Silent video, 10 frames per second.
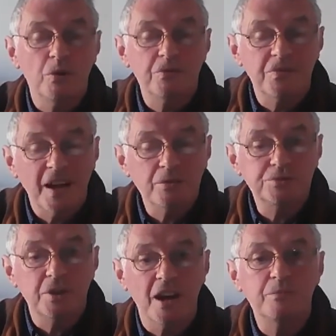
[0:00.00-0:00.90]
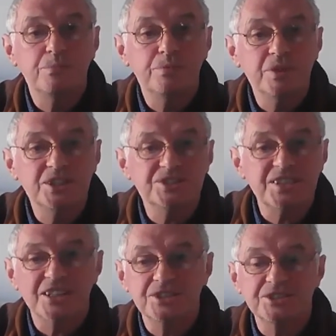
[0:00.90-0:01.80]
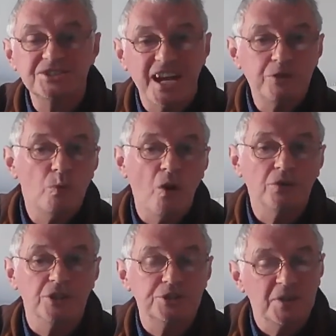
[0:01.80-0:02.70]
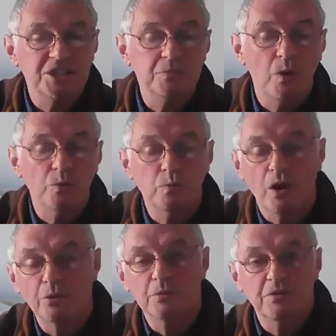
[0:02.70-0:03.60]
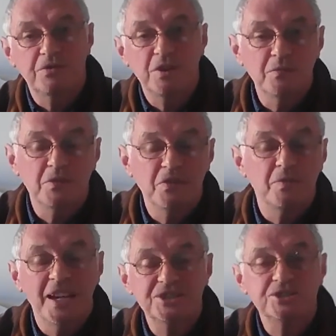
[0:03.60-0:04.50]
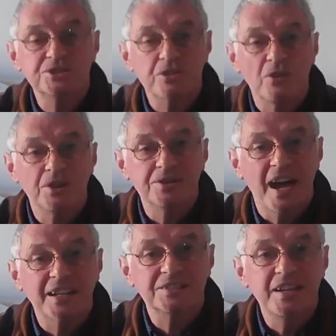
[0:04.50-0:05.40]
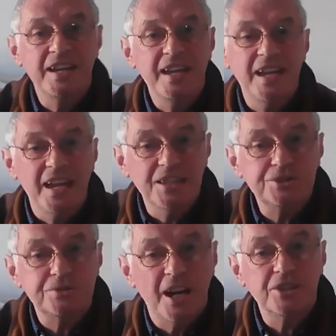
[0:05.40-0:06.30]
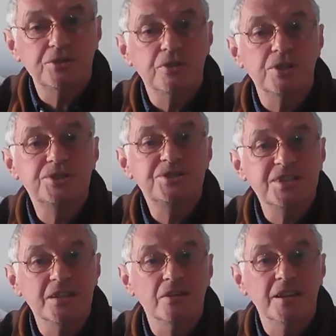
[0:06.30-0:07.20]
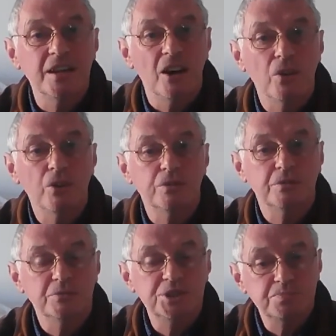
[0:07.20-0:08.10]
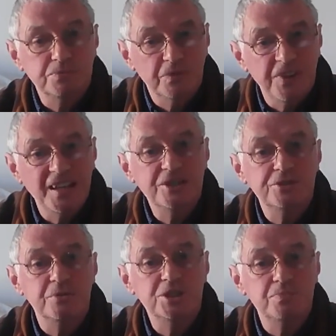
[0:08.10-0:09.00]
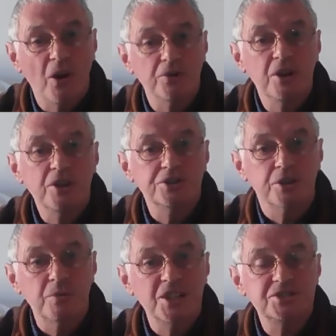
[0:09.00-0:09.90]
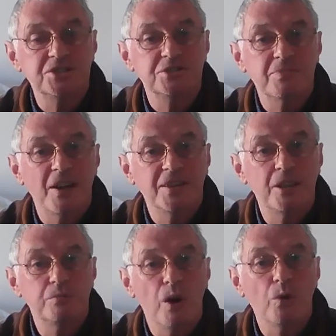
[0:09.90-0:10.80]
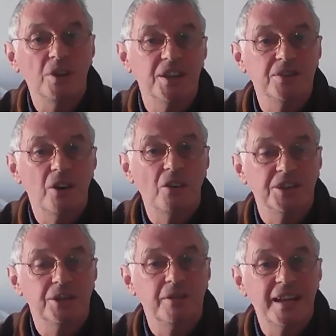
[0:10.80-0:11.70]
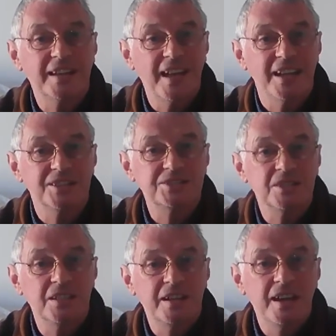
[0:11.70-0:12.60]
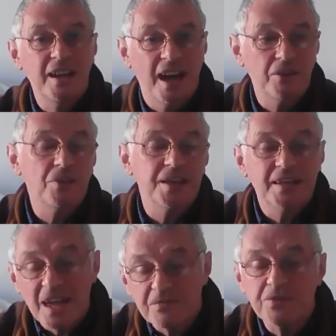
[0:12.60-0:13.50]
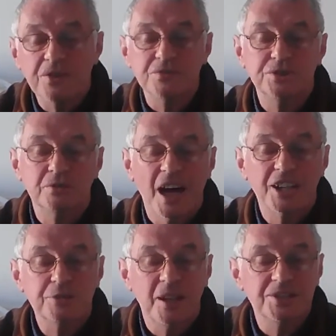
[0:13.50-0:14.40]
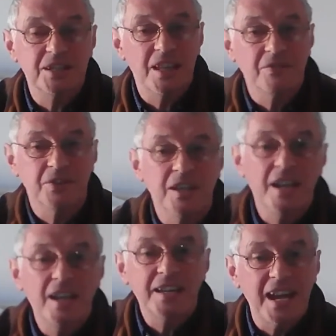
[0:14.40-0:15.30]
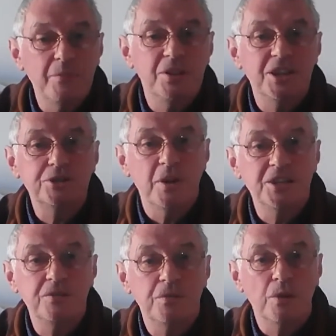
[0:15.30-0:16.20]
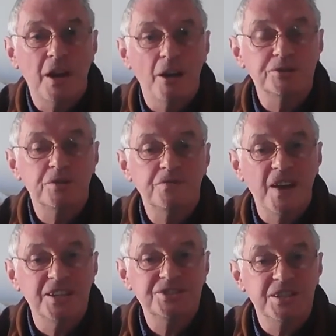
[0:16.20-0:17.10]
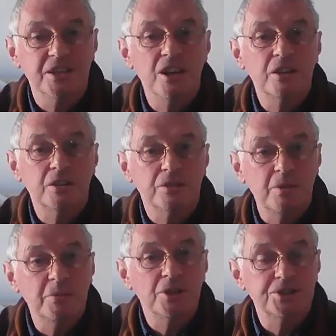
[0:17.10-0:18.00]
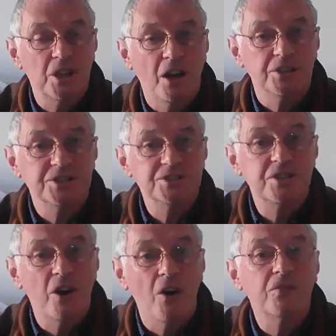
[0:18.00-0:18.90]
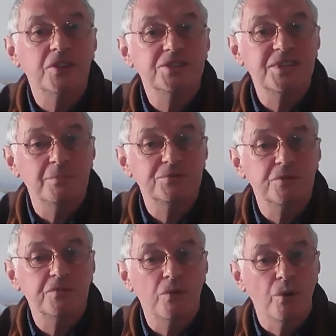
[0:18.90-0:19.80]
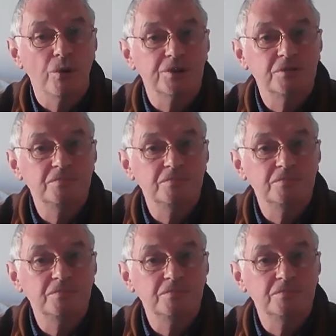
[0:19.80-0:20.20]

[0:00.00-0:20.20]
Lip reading: were found to have breached sections 10.1 and 21.1 of the Freedom of Information Scotland Act in trying to conceal or failing to respond to questions about their role in the Holly Gray case. And on the 11th of July 2011, came within 24 hours of facing criminal charges of contempt of court.